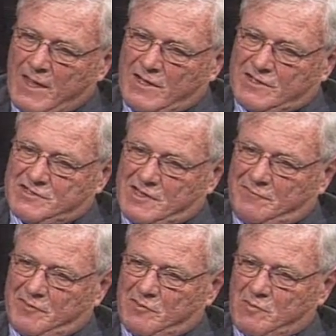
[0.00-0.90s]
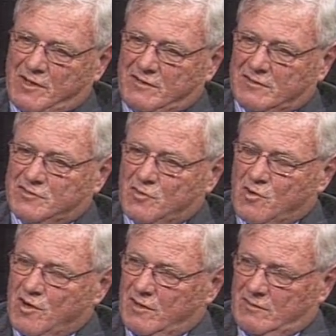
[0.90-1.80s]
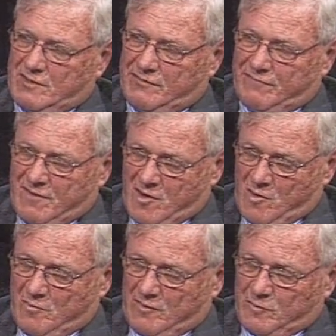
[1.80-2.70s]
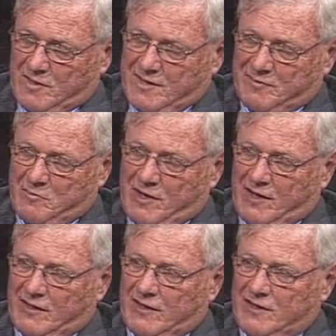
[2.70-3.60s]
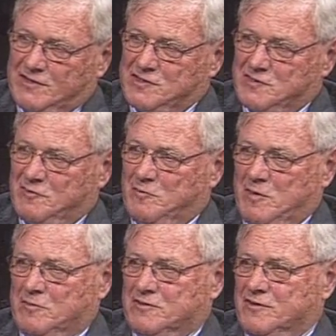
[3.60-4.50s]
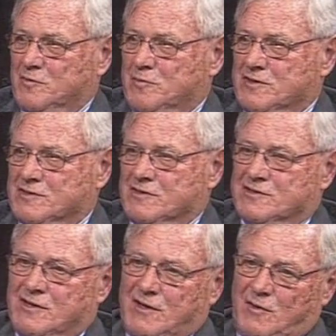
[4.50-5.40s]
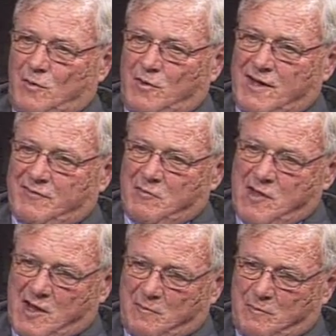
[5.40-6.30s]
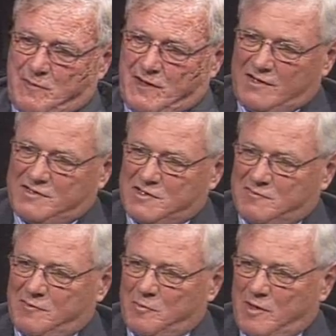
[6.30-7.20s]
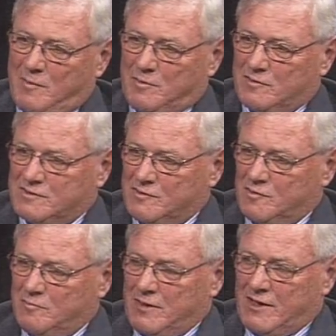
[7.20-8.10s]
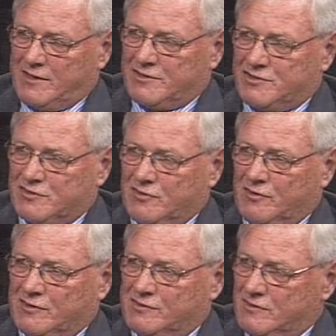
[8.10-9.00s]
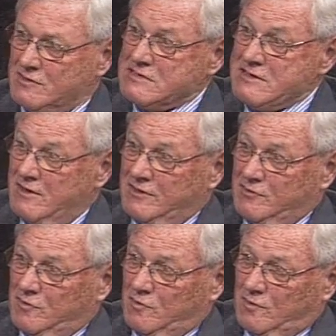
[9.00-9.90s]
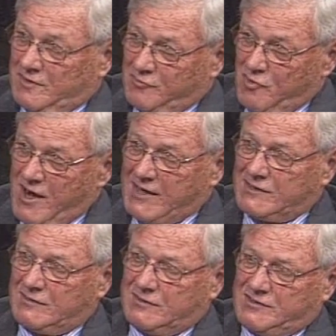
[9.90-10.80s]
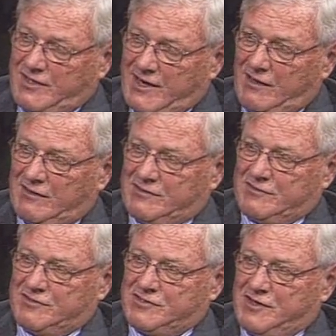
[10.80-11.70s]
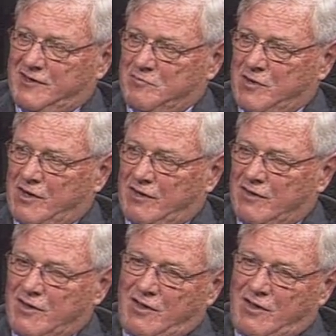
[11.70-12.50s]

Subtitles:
soften the regulatory environment. We have to make it easier for people to do business. We have to make it easier for people to buy insurance, to attract talent to the state of Maine,